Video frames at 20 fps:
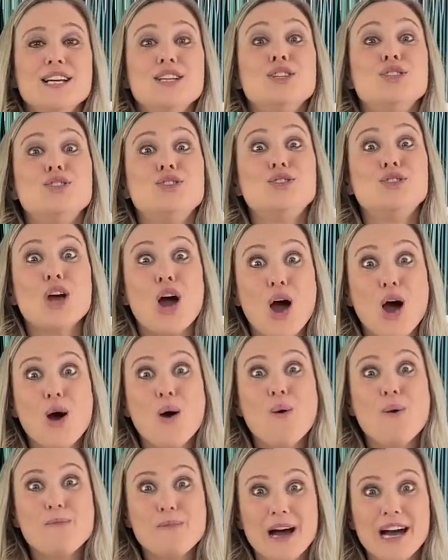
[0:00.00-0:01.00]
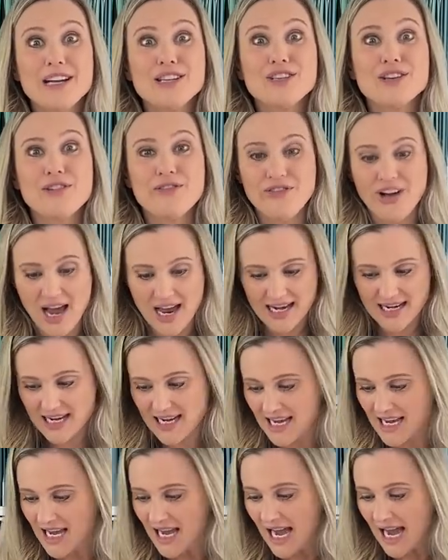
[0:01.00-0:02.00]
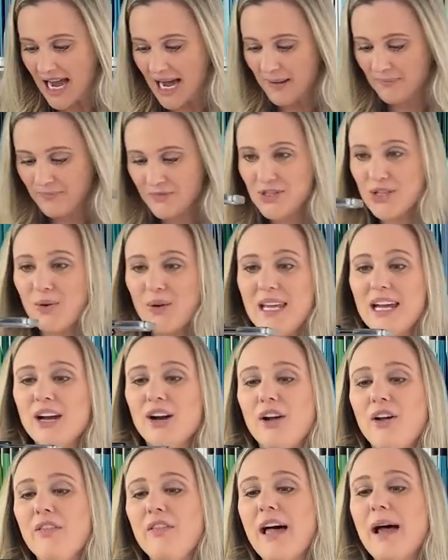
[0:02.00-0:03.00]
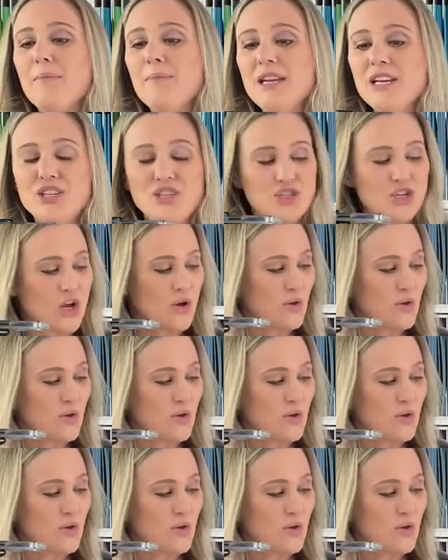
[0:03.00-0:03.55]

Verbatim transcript: So much fun. Um, so here, let me show